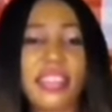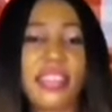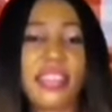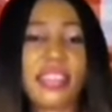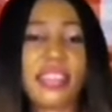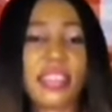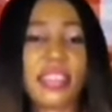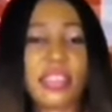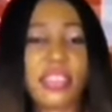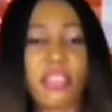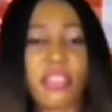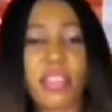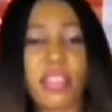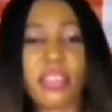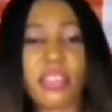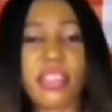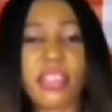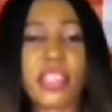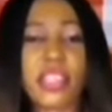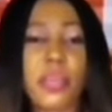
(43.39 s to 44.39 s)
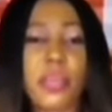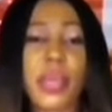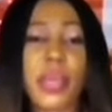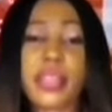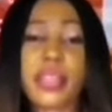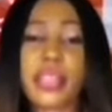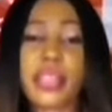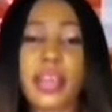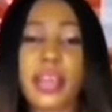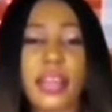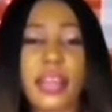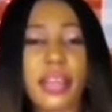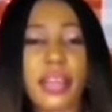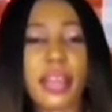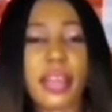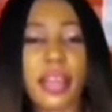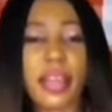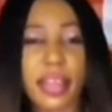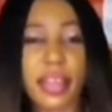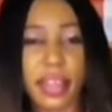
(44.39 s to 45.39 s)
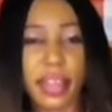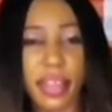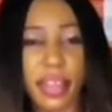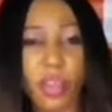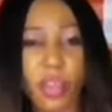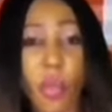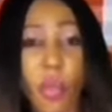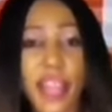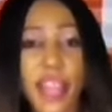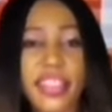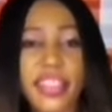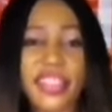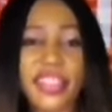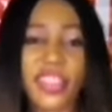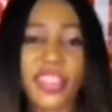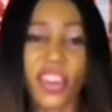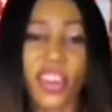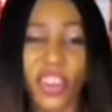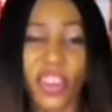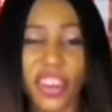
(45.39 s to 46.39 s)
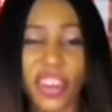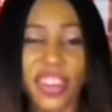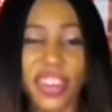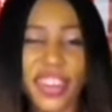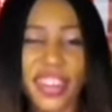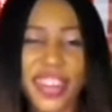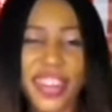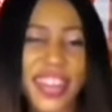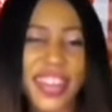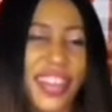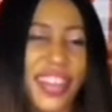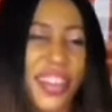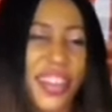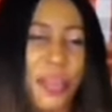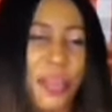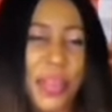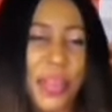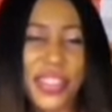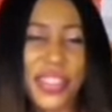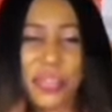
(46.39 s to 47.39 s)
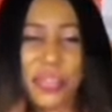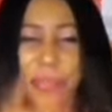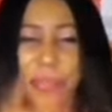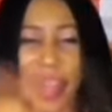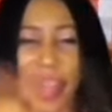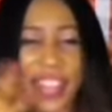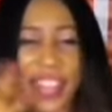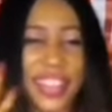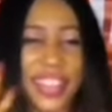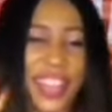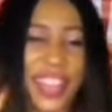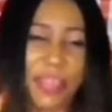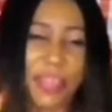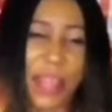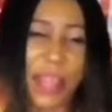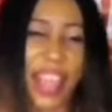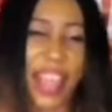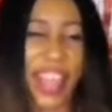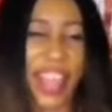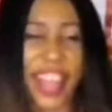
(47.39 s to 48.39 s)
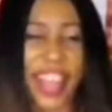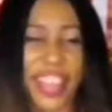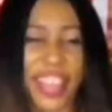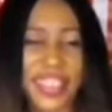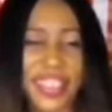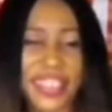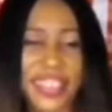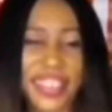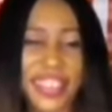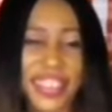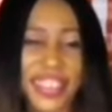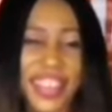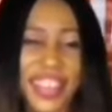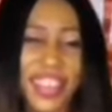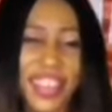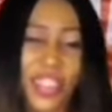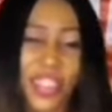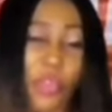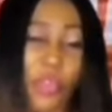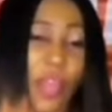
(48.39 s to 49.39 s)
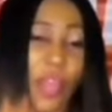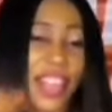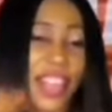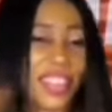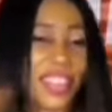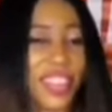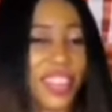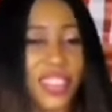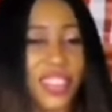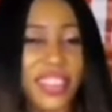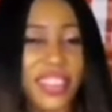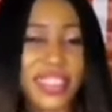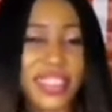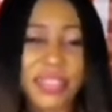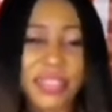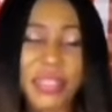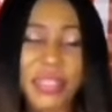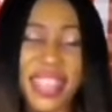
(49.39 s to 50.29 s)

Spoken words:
This is Relationship and Talent Clinic with Lola. Please don't mind my eyes, the way it looks.